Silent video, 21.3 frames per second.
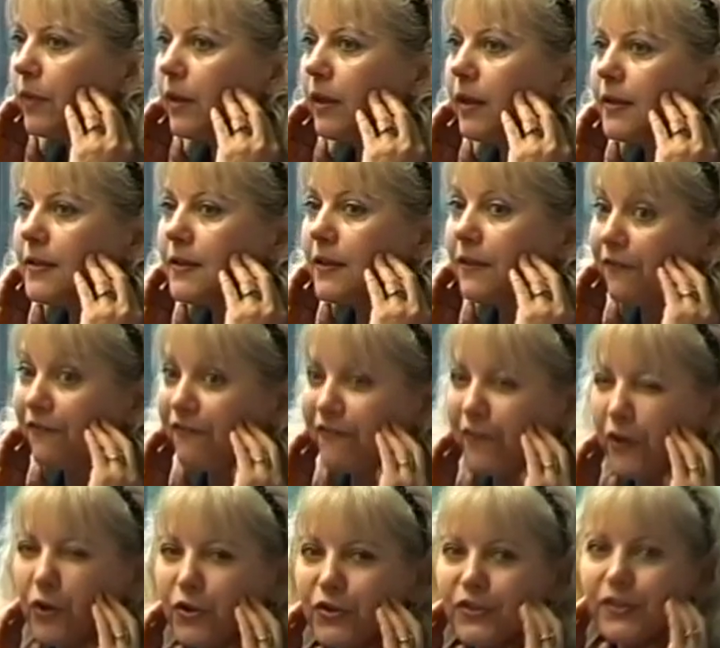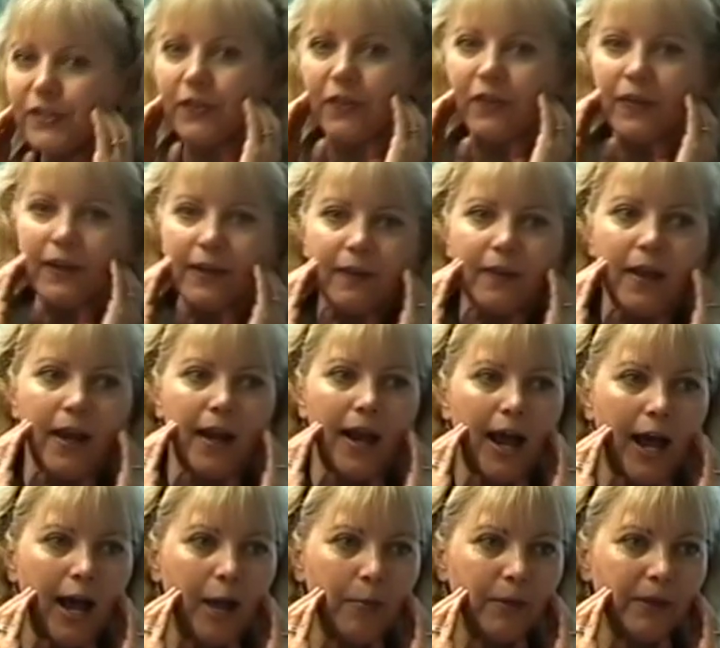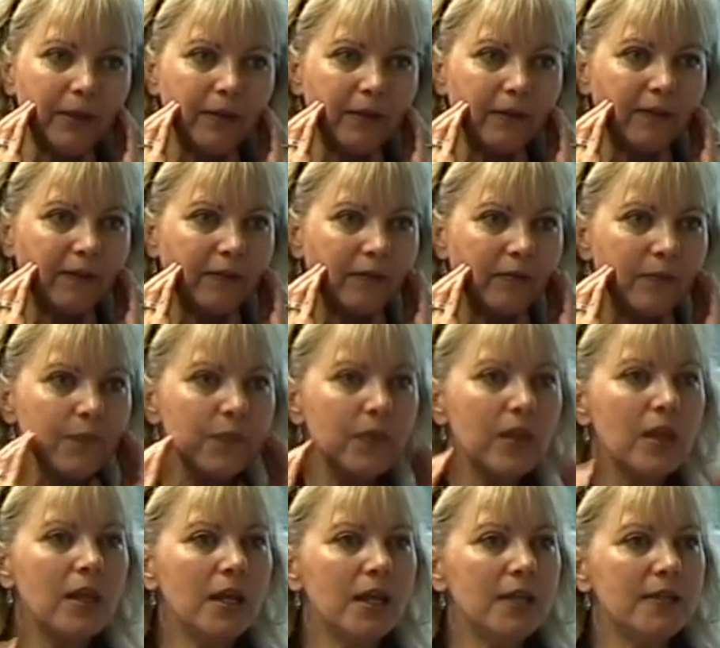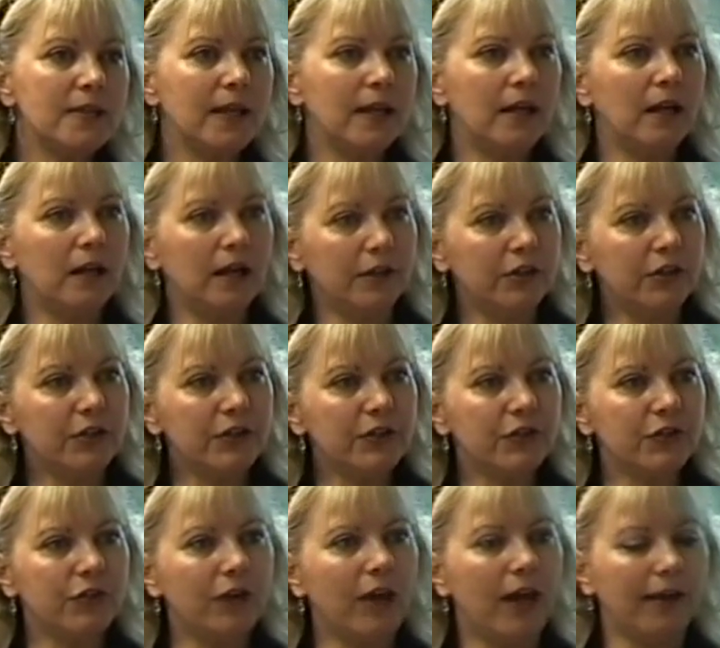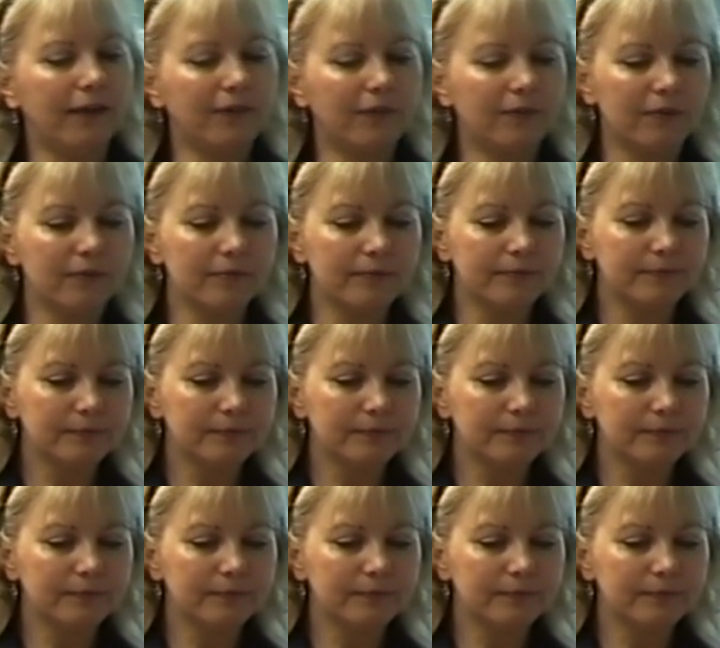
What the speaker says: is the first thing that happens is that under stress,